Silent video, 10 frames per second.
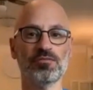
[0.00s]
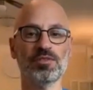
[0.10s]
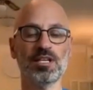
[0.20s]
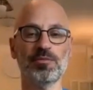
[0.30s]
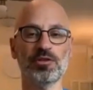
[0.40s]

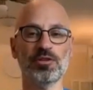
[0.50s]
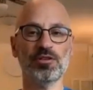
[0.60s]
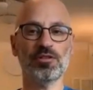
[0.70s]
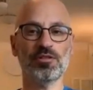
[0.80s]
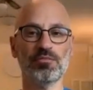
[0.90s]

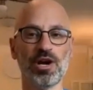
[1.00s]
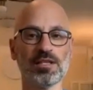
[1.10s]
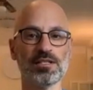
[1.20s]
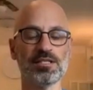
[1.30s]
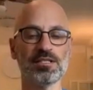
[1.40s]
deeper
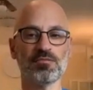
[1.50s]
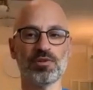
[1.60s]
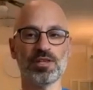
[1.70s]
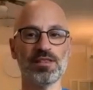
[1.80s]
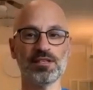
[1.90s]
practices
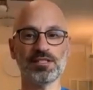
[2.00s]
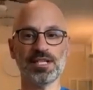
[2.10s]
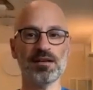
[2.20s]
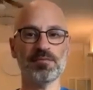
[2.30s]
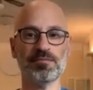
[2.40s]
within the
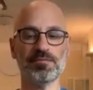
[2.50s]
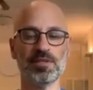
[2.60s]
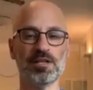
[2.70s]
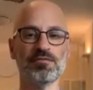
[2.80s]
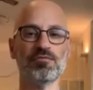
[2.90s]
same
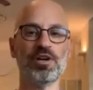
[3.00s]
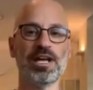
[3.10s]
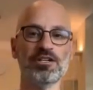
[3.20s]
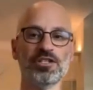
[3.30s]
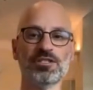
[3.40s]
kind of
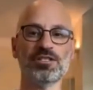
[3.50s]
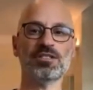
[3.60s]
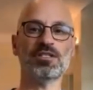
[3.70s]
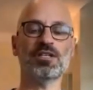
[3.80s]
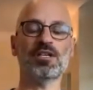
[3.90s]

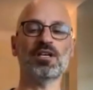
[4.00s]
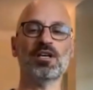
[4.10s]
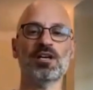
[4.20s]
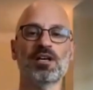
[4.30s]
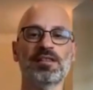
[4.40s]
ranges.
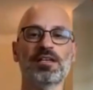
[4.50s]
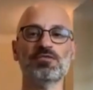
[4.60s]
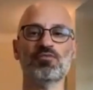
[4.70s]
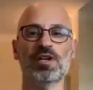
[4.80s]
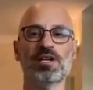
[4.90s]
And
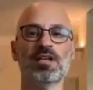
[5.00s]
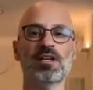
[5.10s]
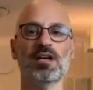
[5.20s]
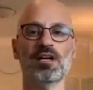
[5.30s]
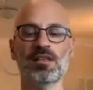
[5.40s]
this one
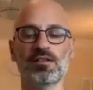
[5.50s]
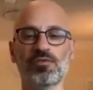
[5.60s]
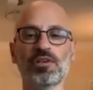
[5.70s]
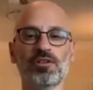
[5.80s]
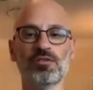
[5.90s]
that we're
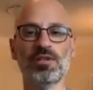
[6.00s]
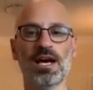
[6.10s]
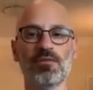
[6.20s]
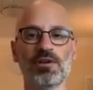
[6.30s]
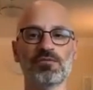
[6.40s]
going to do
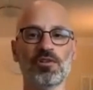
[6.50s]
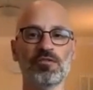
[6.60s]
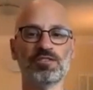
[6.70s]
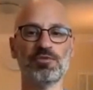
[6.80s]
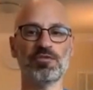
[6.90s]
now
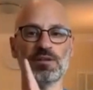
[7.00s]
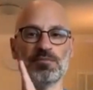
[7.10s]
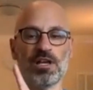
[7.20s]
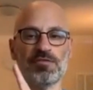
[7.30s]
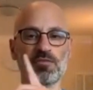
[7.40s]
involves moving the
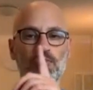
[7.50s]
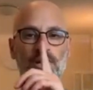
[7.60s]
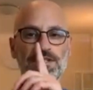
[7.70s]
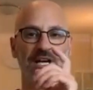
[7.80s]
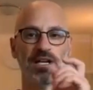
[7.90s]
breath from
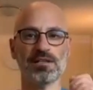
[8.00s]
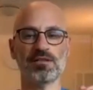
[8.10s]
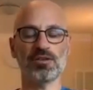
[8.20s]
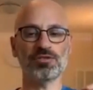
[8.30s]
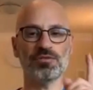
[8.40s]
one side of the
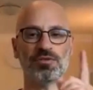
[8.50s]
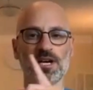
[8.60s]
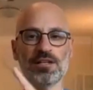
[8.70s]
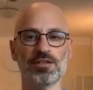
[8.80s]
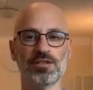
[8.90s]
nose to the
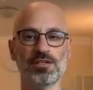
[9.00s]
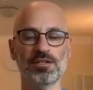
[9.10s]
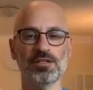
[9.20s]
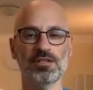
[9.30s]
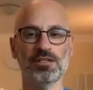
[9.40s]
other.
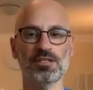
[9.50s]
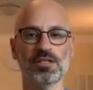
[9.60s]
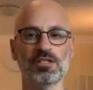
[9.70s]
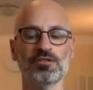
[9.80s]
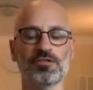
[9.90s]

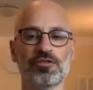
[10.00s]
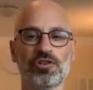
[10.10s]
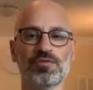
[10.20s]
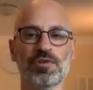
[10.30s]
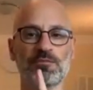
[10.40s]
So
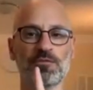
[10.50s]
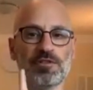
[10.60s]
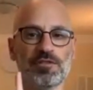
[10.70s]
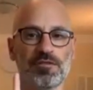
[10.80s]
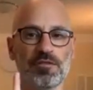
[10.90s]
first we're going to move
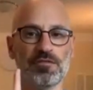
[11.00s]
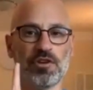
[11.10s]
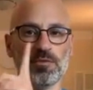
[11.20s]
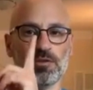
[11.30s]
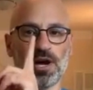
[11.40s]
it
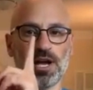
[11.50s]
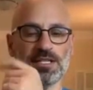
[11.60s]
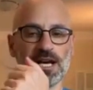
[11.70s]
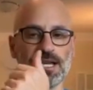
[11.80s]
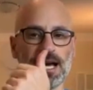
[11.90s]
from the right
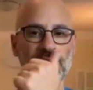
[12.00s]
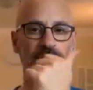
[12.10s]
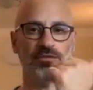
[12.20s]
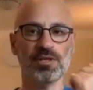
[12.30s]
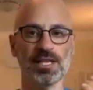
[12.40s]
side out
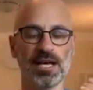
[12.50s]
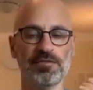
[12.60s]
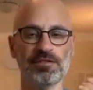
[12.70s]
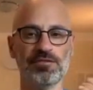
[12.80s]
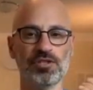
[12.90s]
to the
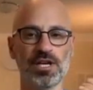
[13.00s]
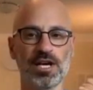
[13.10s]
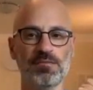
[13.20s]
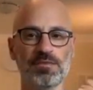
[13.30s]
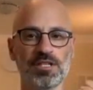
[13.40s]
left a few
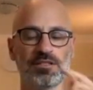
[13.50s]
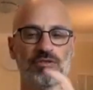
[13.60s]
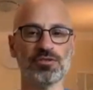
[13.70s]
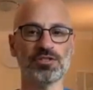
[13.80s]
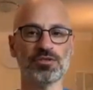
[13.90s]
times. That's
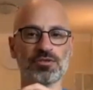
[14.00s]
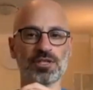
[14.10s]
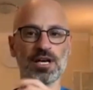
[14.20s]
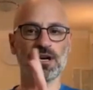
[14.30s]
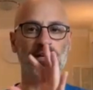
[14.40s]
called
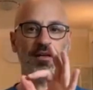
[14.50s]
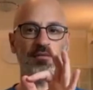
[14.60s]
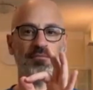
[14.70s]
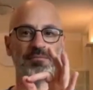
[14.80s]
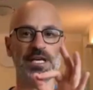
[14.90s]
Surya
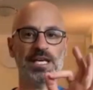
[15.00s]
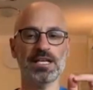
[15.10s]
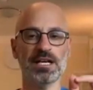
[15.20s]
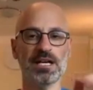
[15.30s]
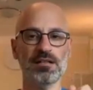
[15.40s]

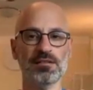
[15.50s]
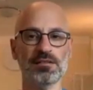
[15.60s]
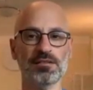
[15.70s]
Vedana,